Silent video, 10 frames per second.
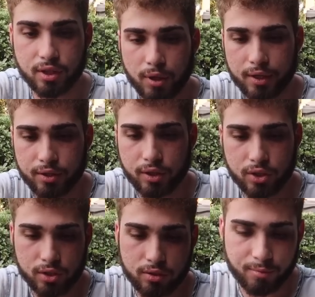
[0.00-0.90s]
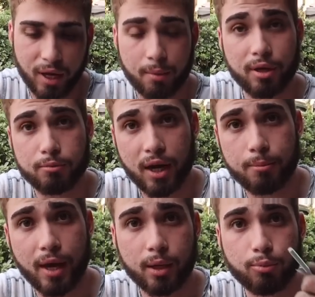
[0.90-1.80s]
but you can just bada bing, bada
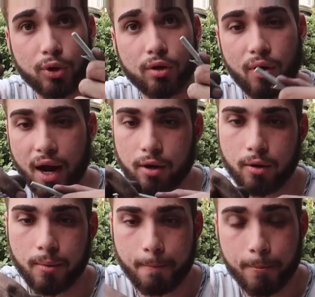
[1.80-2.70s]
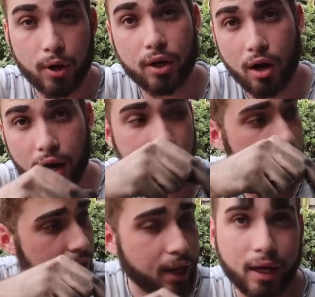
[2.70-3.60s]
bang, put it around, put it on
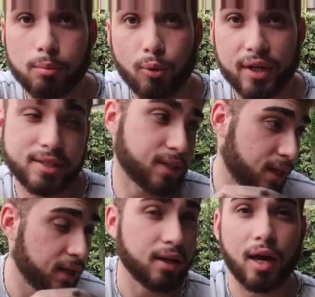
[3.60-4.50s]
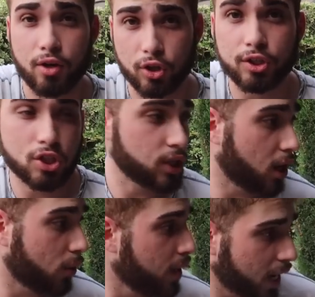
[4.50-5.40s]
like a bracelet, and you're good to
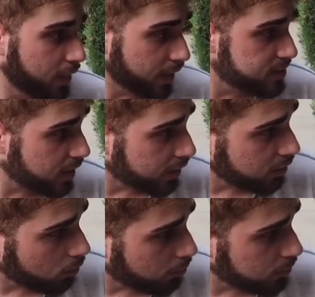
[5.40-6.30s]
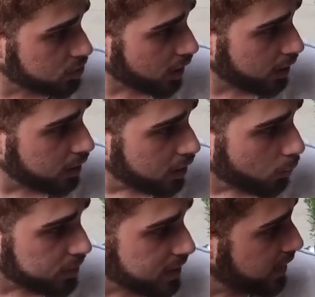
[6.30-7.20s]
go. And that's it. I think we're pretty much done.
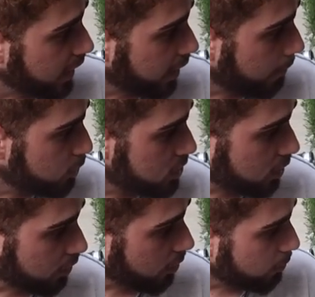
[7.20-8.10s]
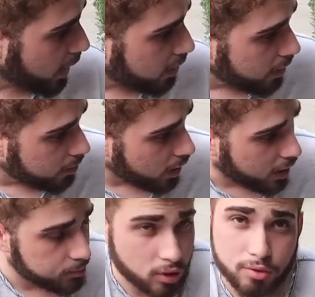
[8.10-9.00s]
We did nick it up just a little bit.
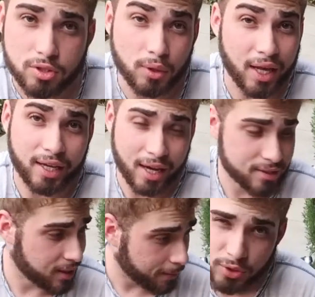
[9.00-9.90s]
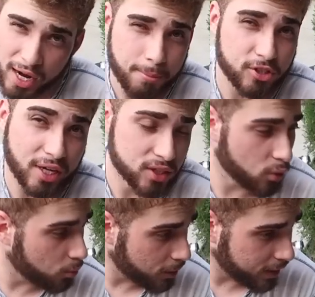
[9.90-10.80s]
Um, don't do it like us. Like, try to be
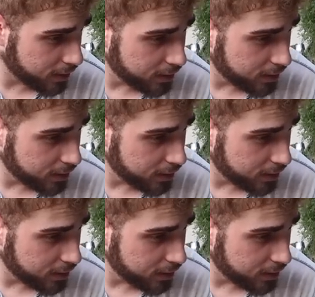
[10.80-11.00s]
gentle, but